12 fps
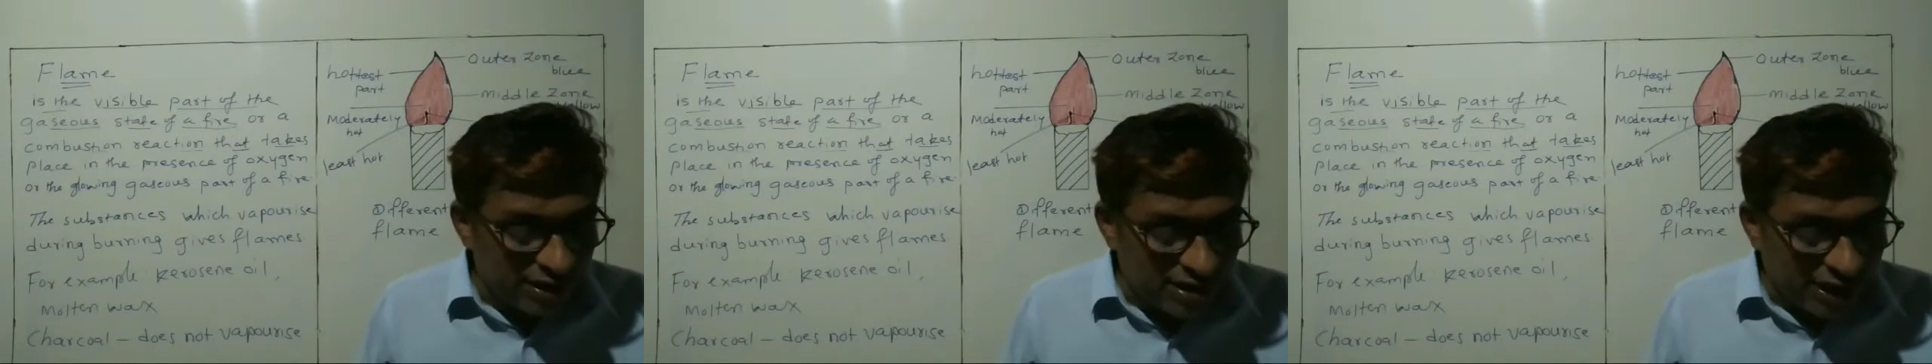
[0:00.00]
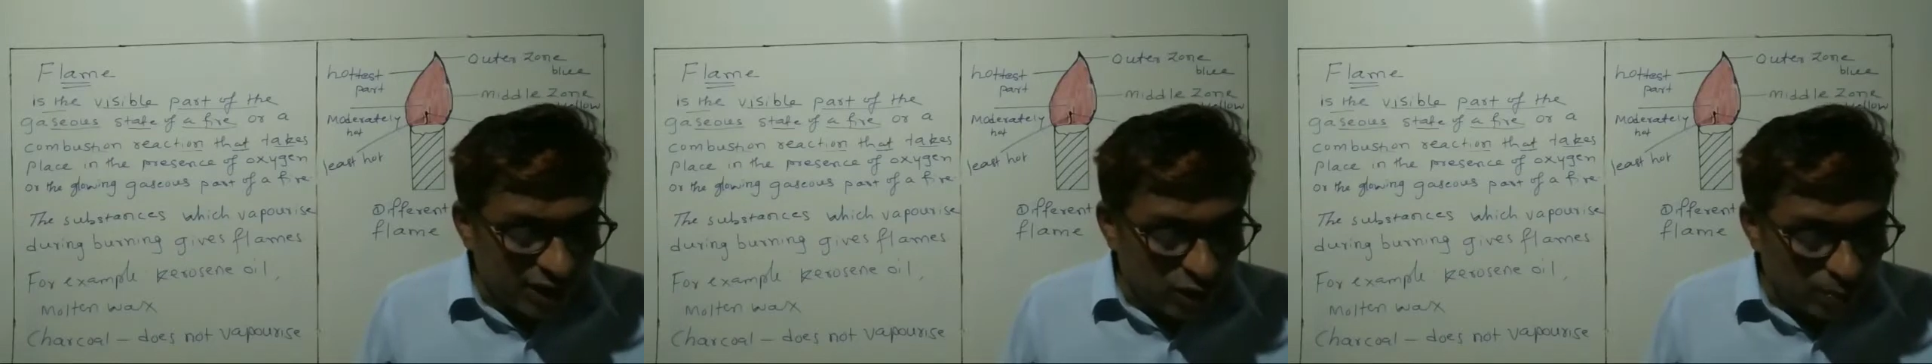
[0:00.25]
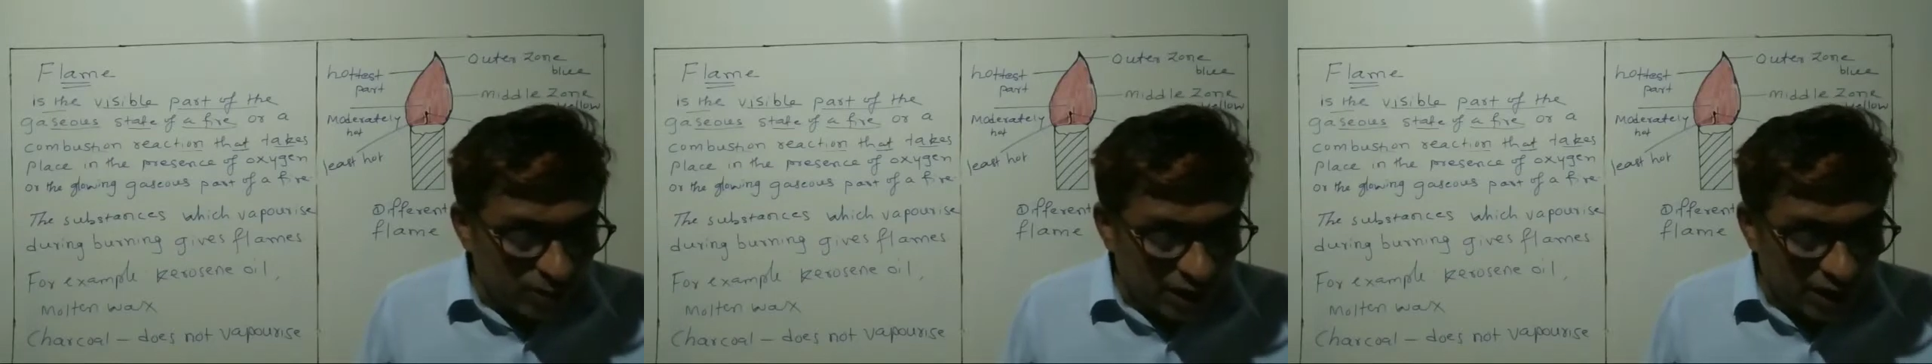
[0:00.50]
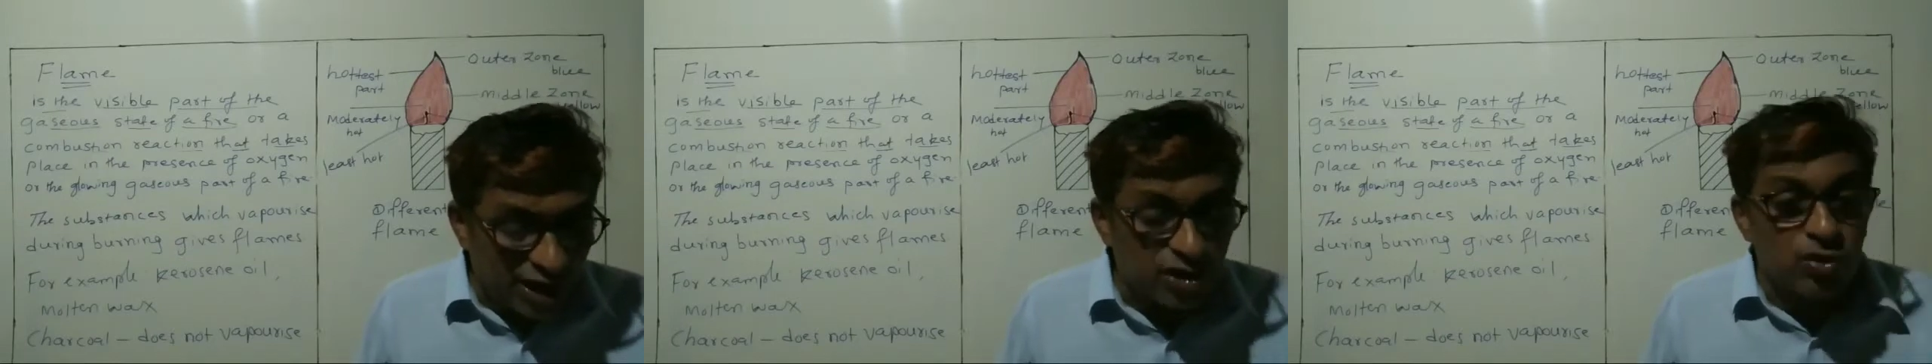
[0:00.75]
this end of the
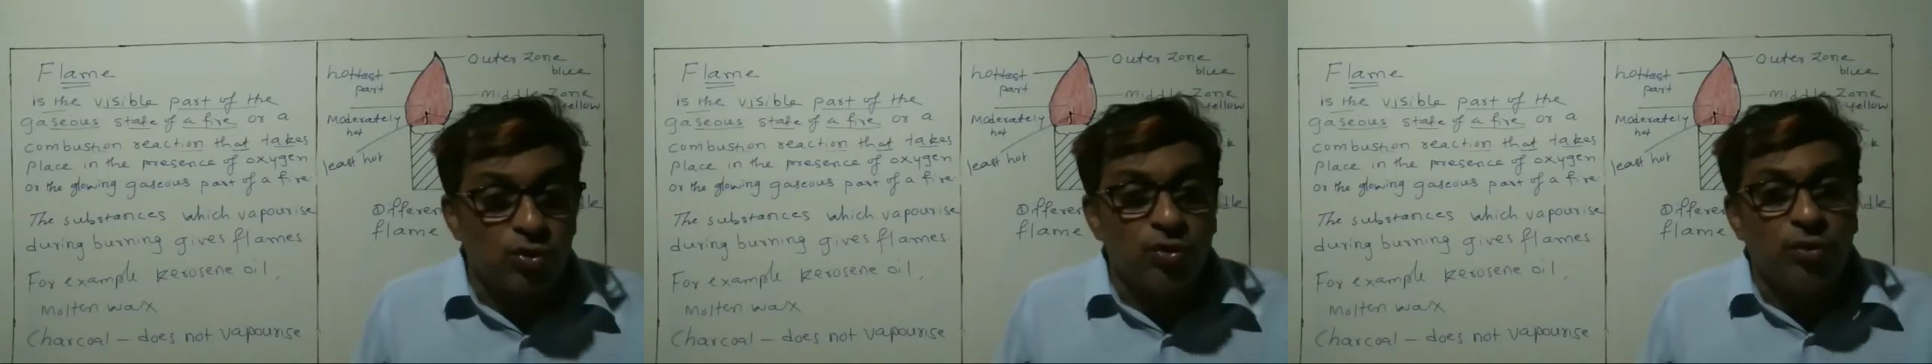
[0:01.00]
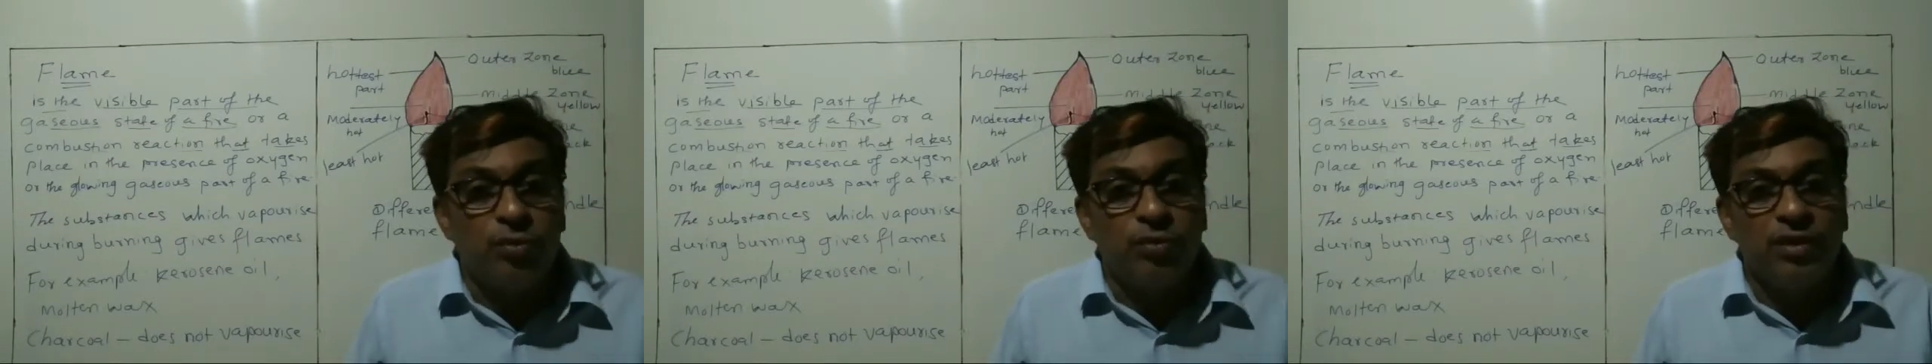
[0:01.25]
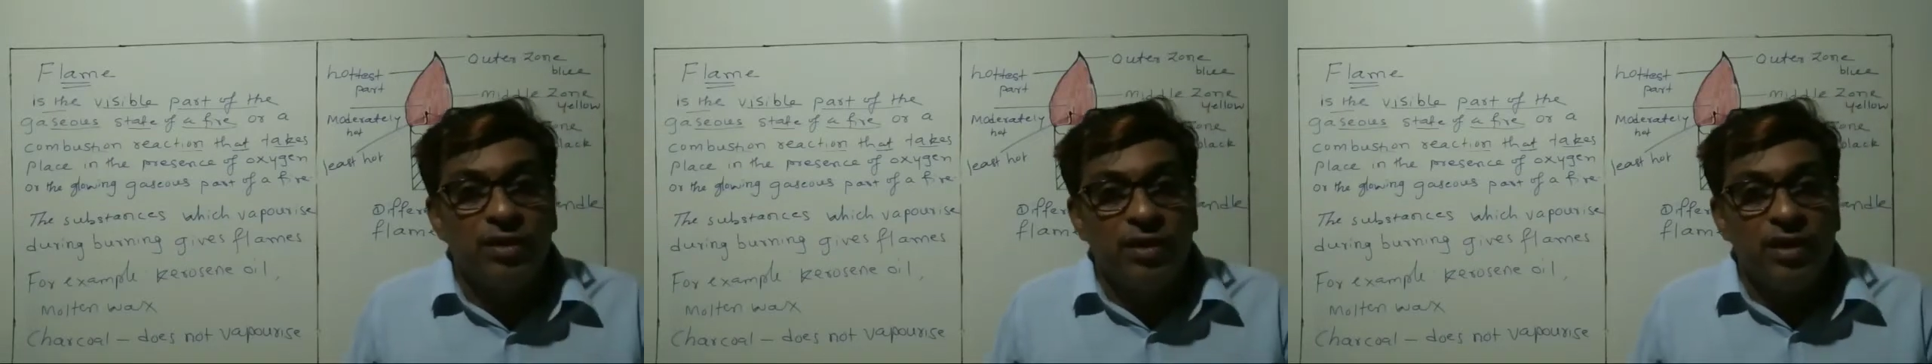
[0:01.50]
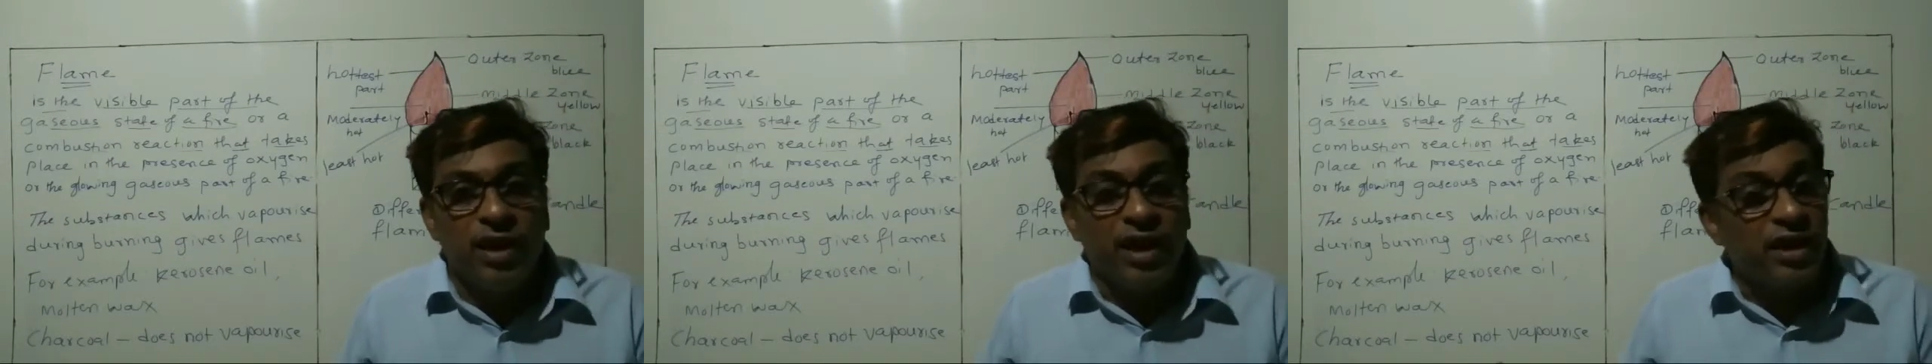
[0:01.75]
glass tube
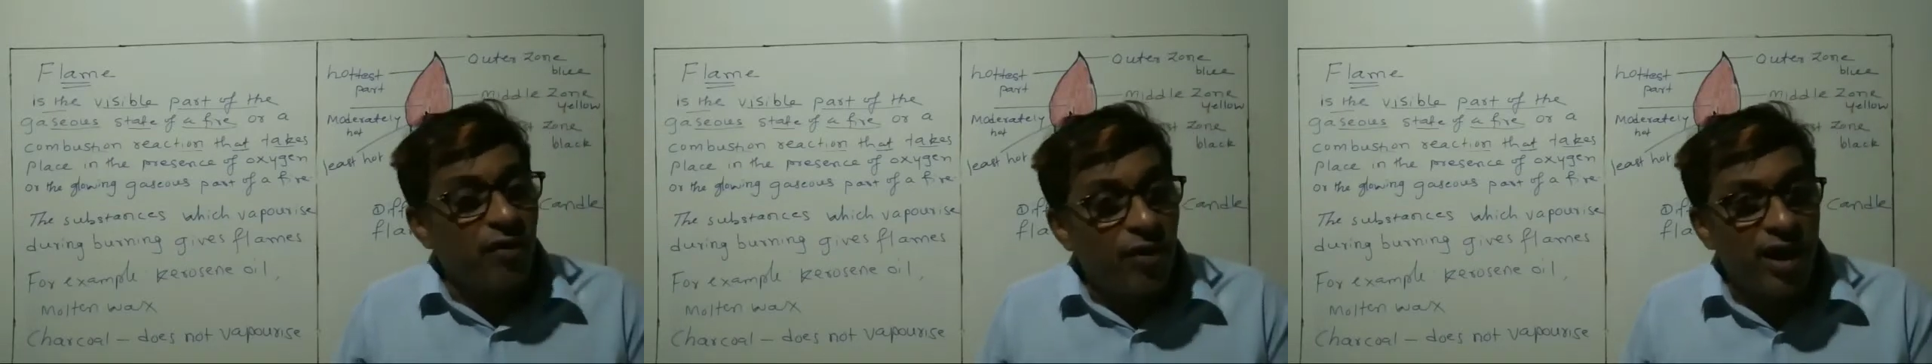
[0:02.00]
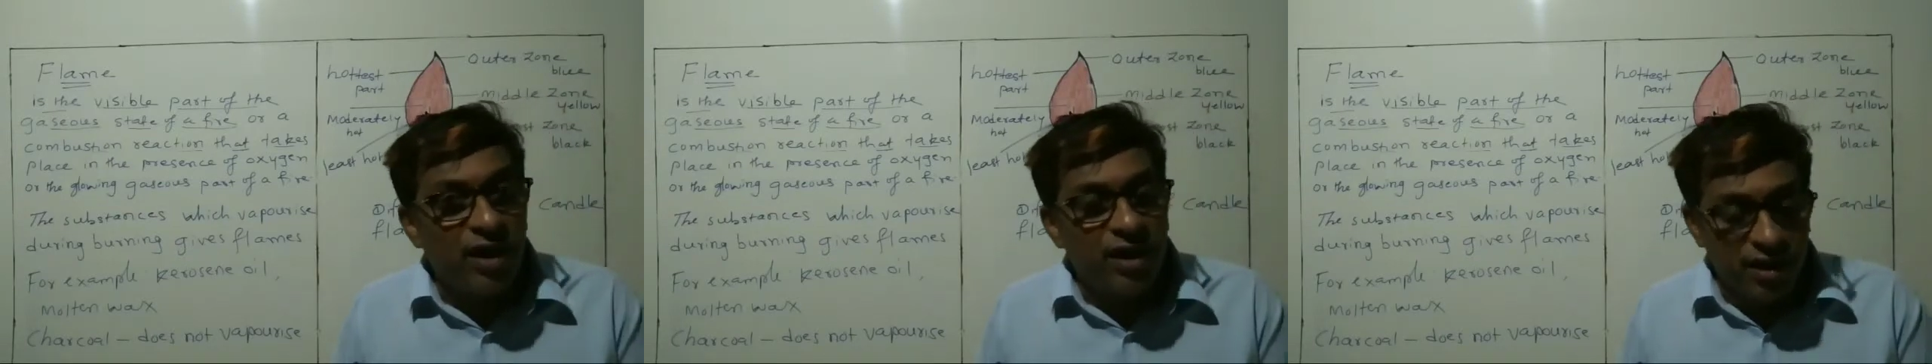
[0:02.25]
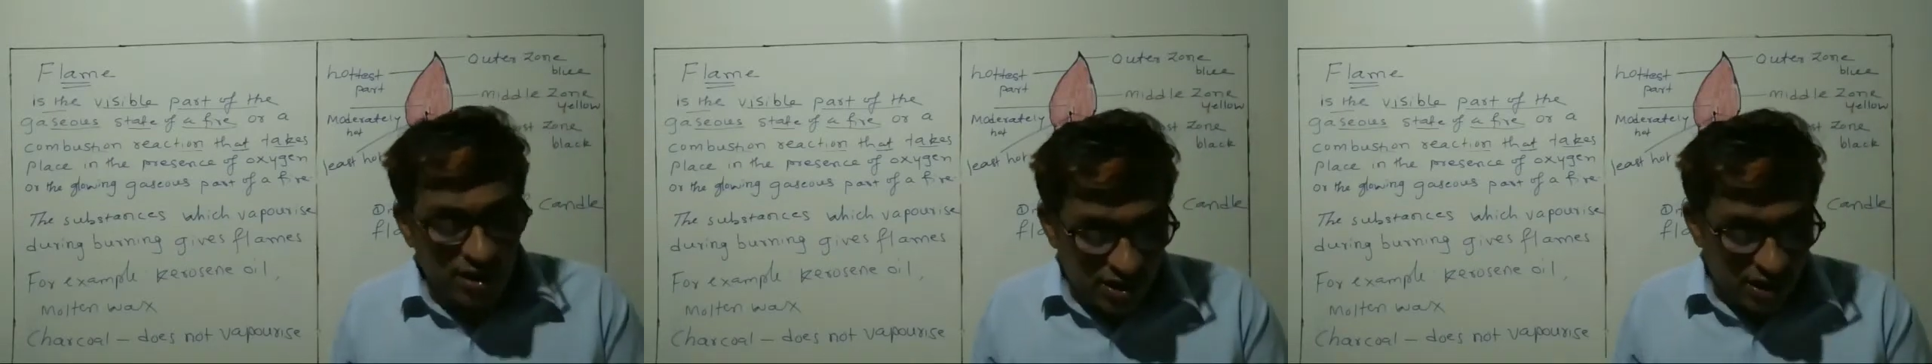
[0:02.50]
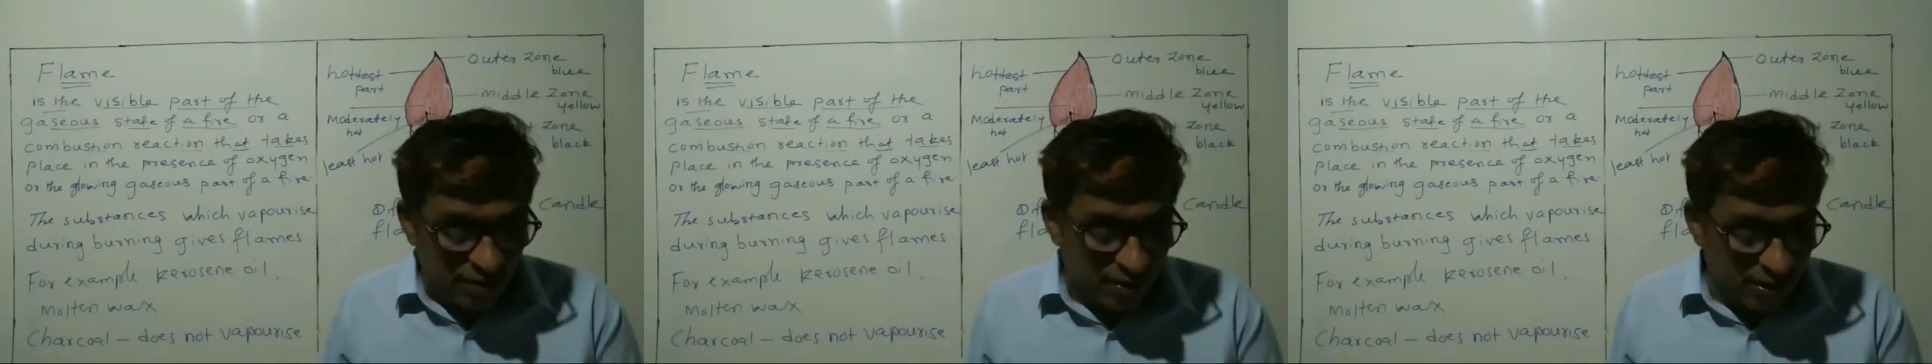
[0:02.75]
at a wide is
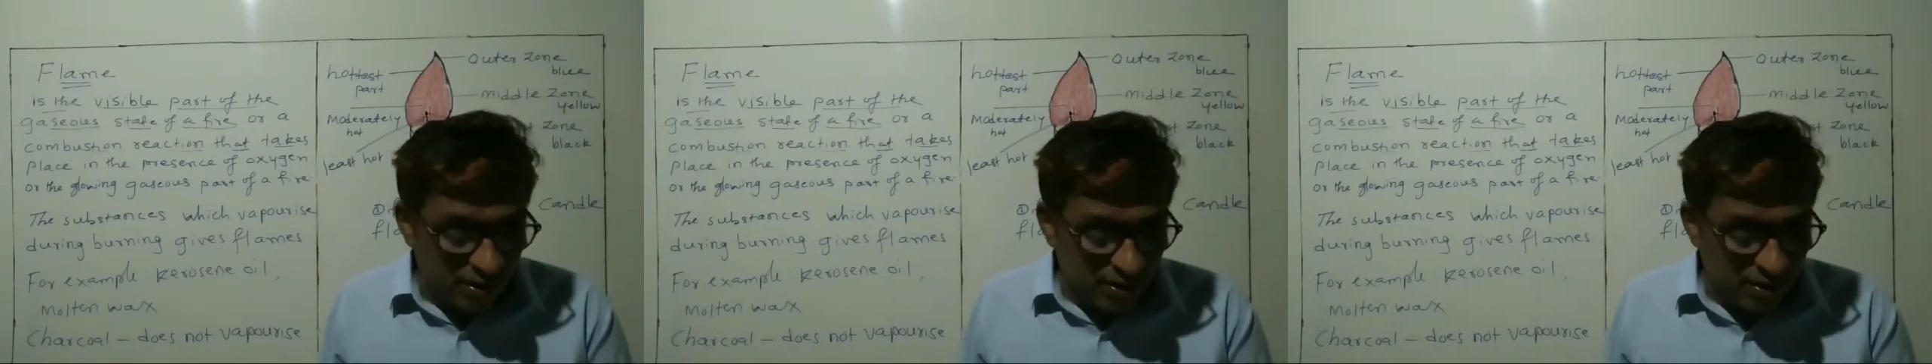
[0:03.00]
given?